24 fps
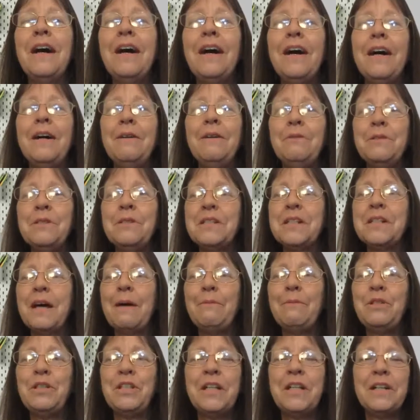I will
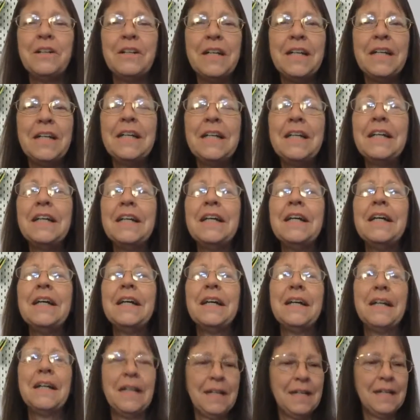stop sharing.
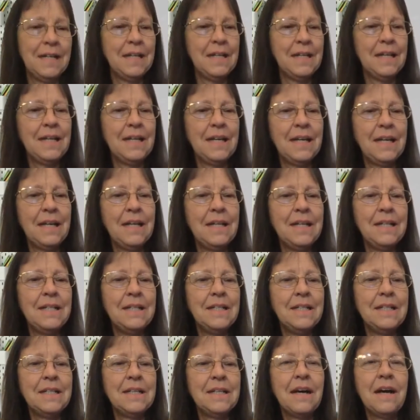
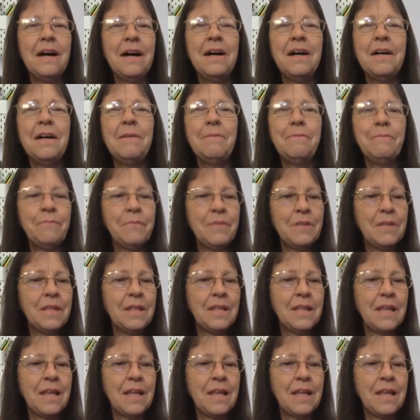And Tom,